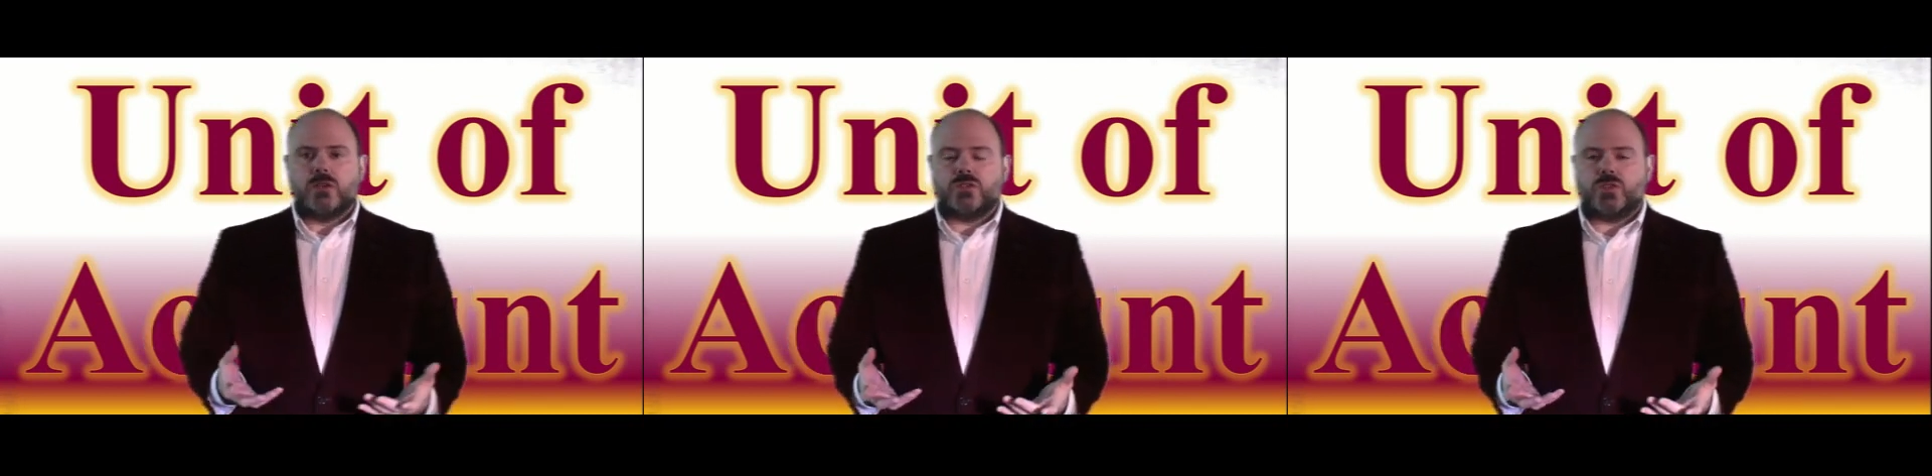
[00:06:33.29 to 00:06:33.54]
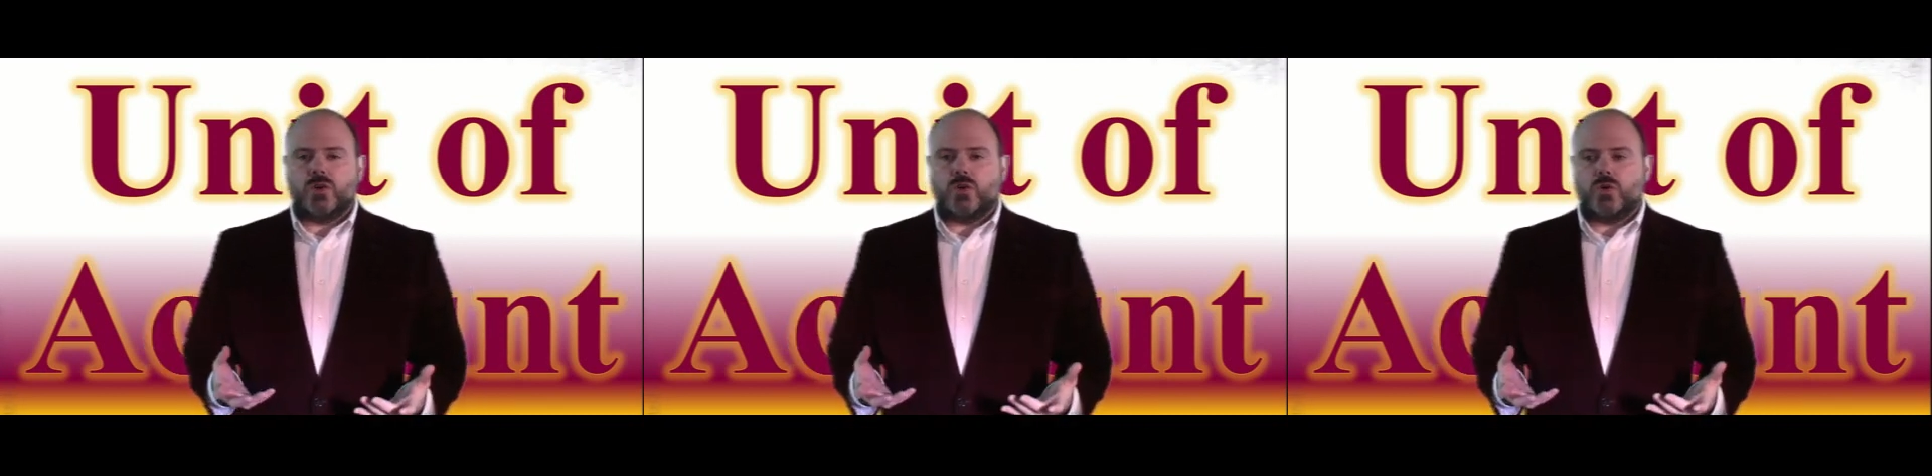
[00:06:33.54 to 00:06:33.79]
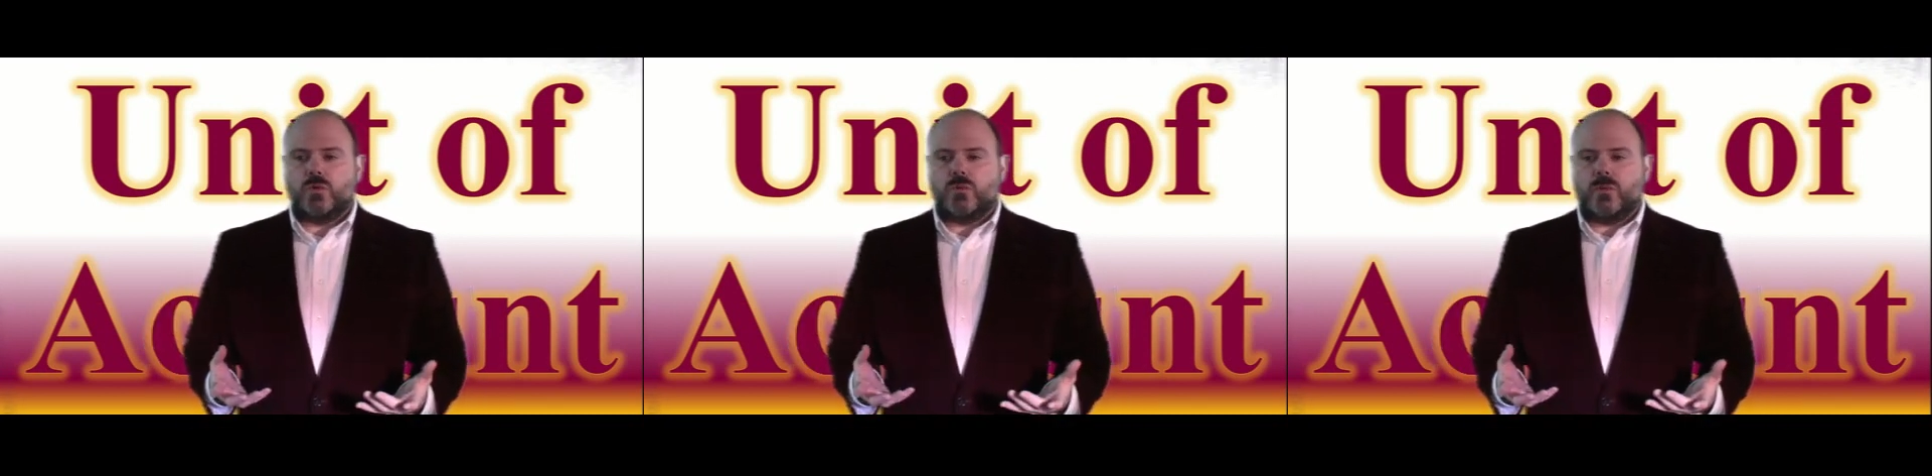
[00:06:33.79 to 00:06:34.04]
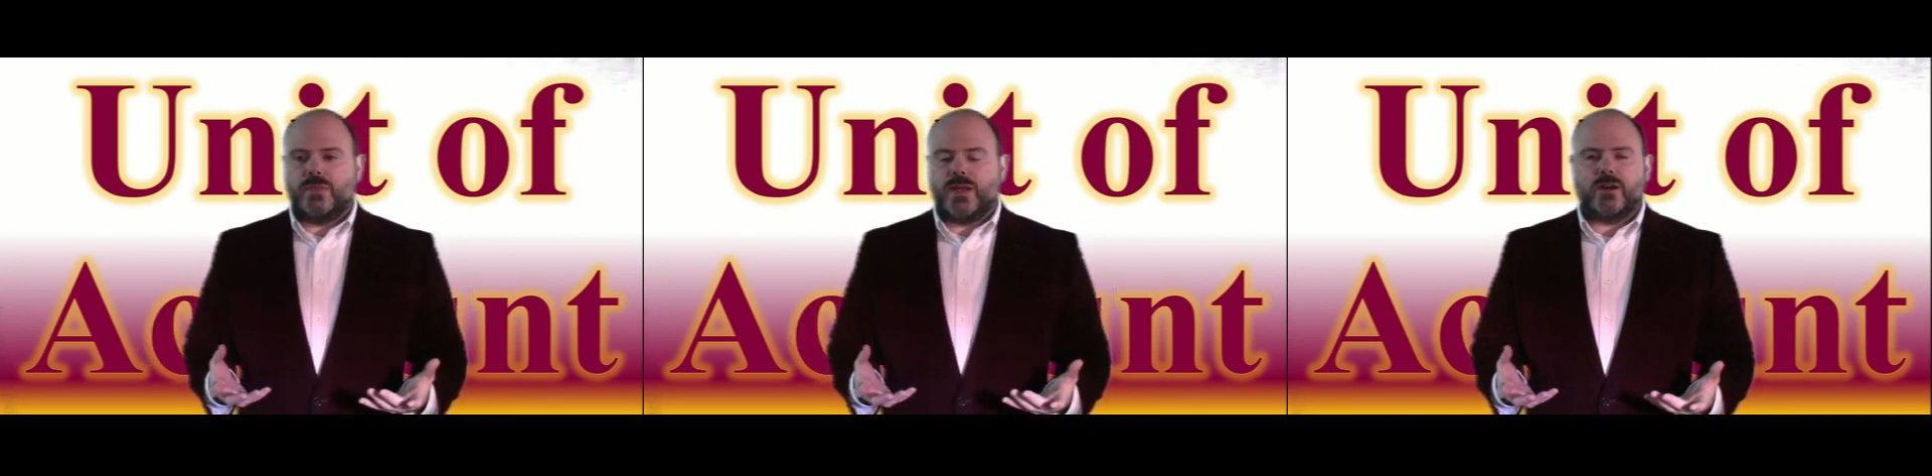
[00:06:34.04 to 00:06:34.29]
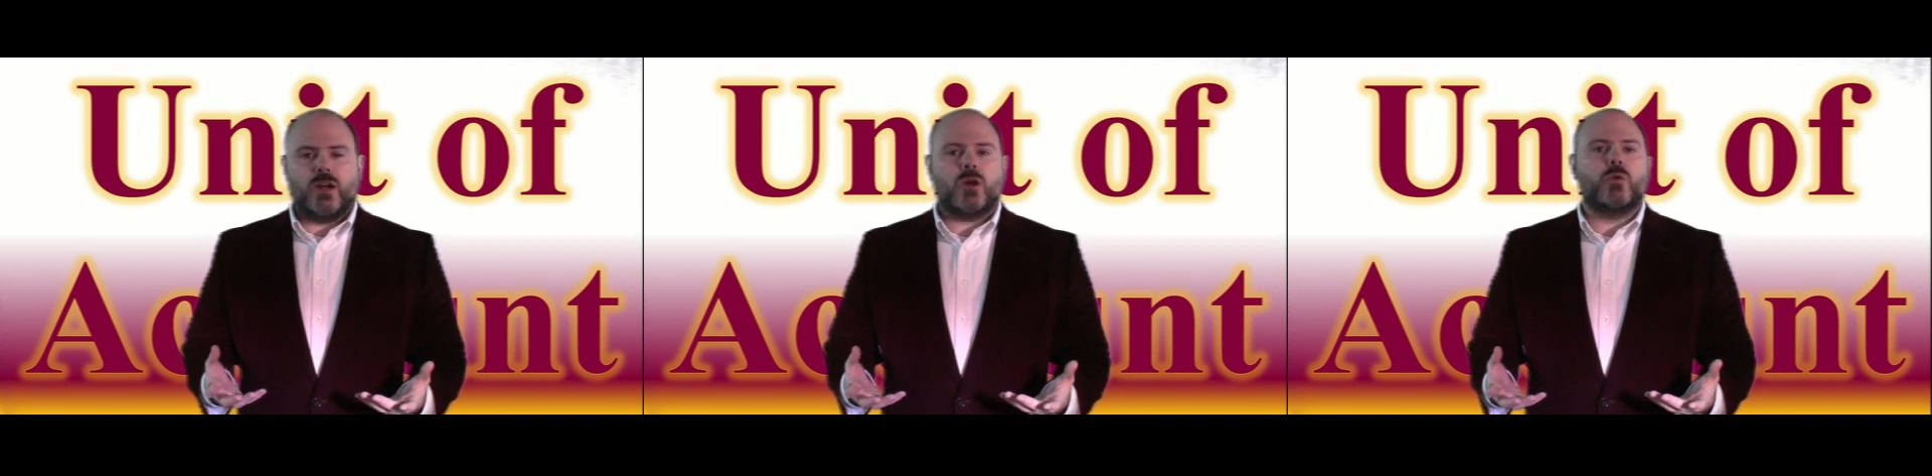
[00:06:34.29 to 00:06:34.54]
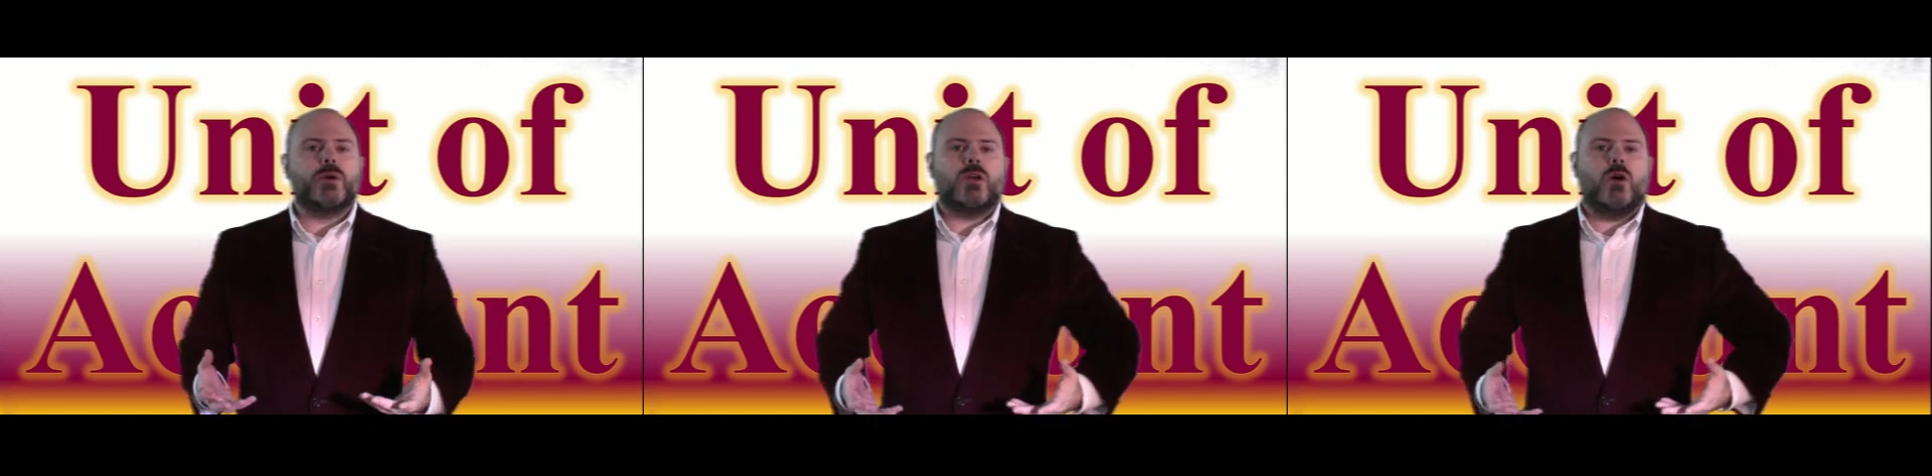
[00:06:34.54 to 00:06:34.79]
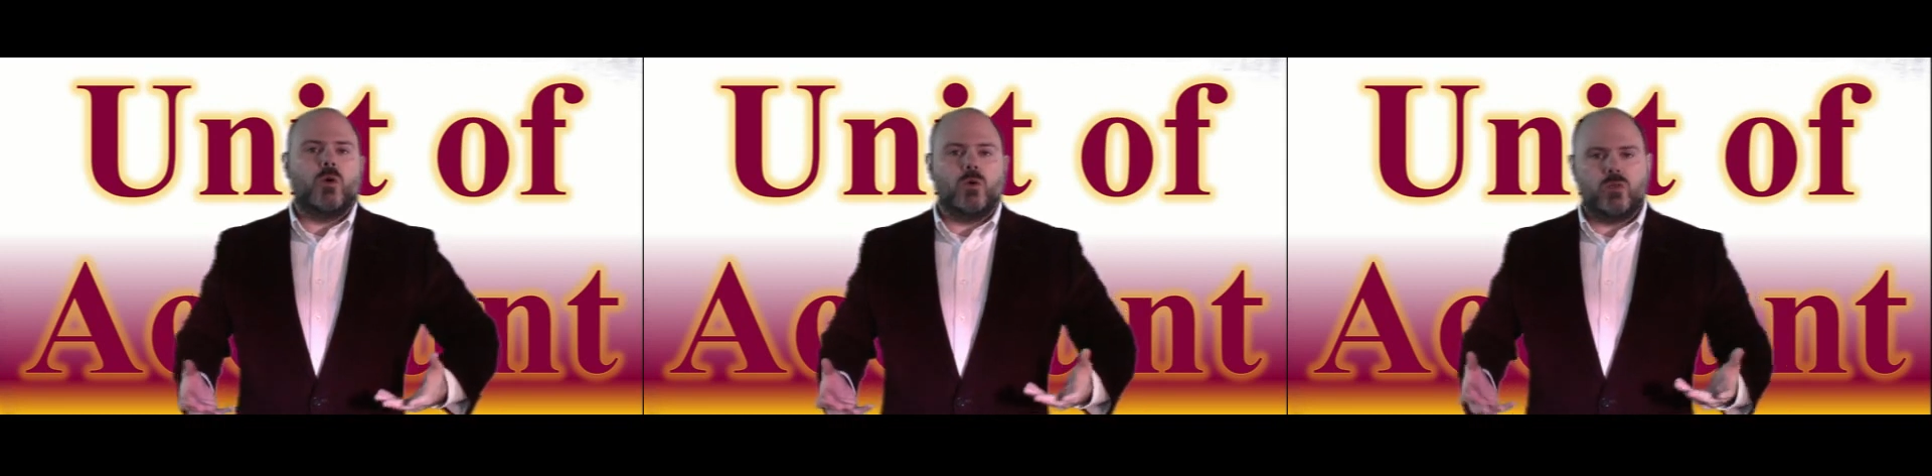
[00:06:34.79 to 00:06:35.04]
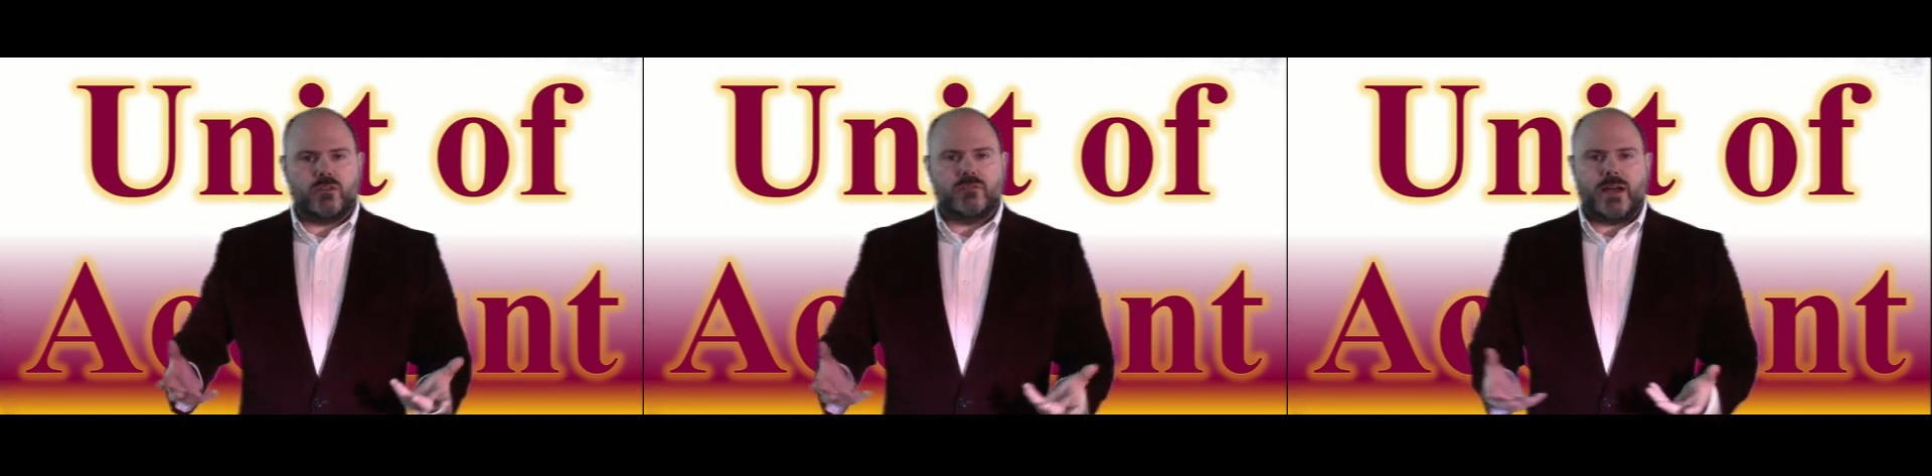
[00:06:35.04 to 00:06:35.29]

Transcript: so they're not going to hold their